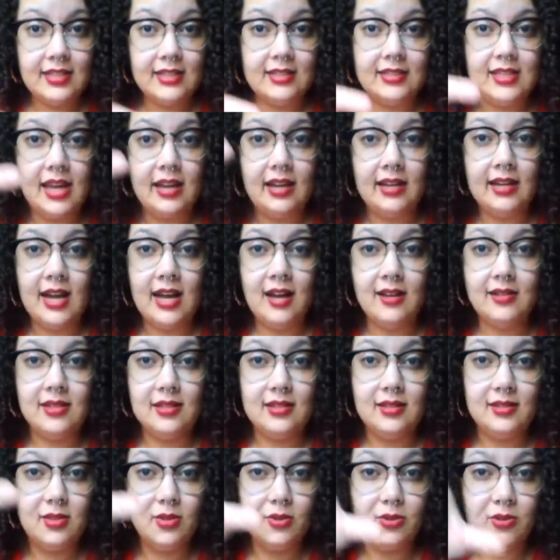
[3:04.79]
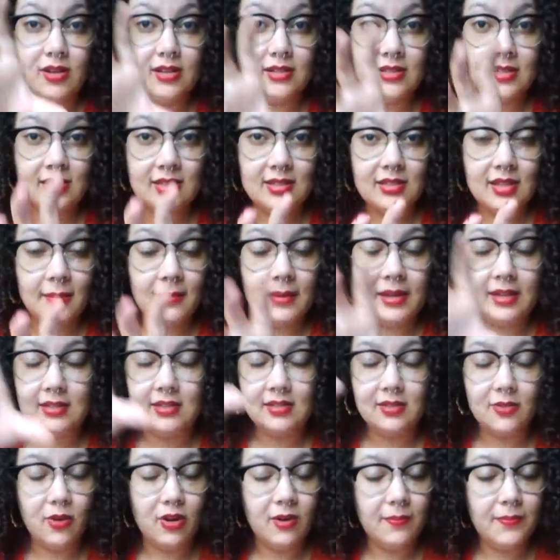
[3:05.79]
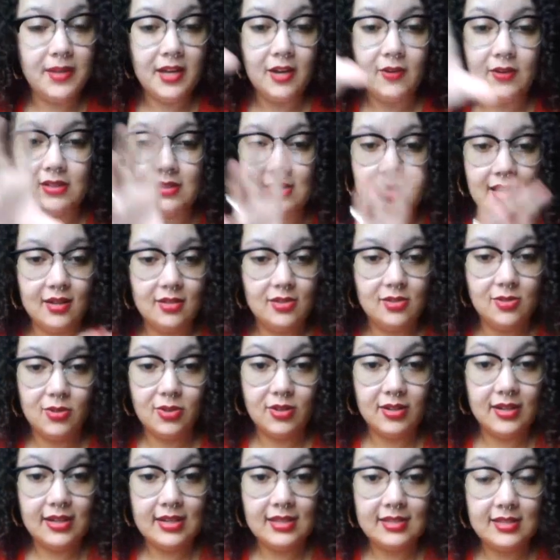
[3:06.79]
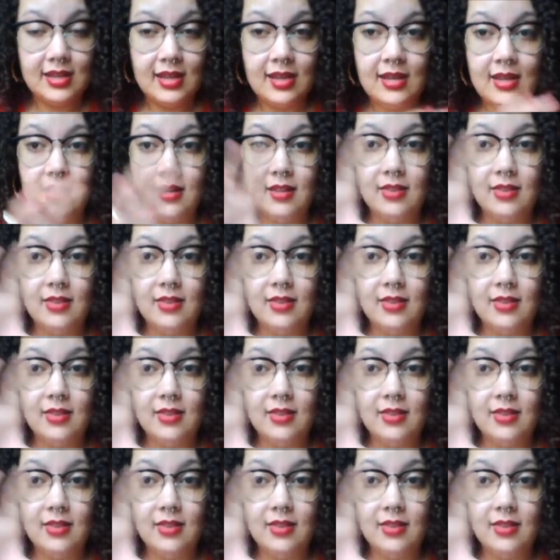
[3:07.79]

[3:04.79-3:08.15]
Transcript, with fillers: The second house is Taurus, and, I mean Scorpio instead of Taurus.